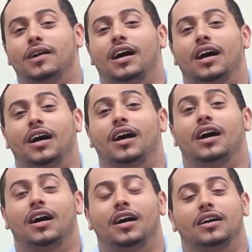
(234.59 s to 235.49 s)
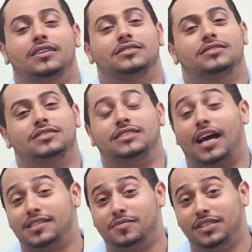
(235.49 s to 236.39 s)
uh,
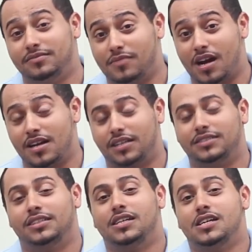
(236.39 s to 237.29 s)
Jasmine Meyer.